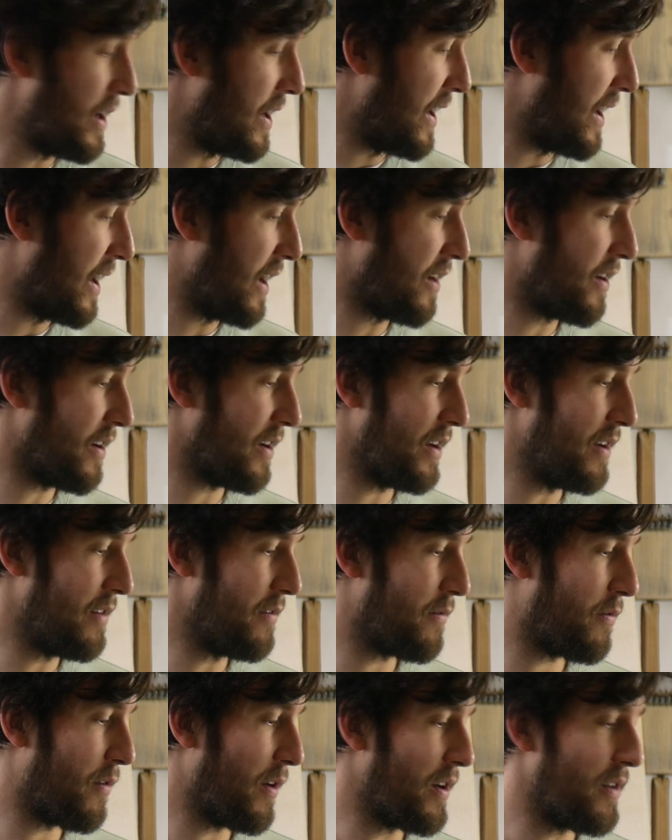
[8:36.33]
And in
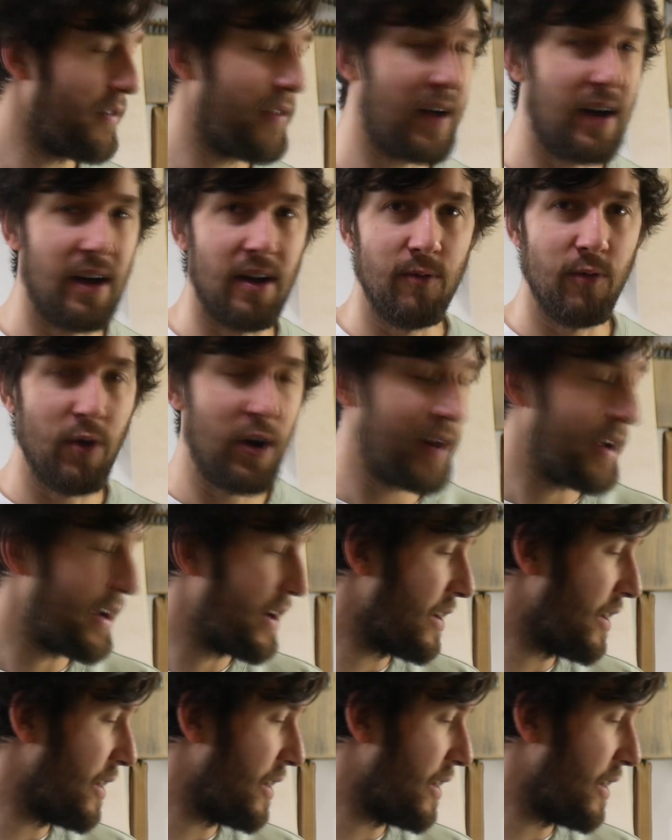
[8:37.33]
front of that I'm running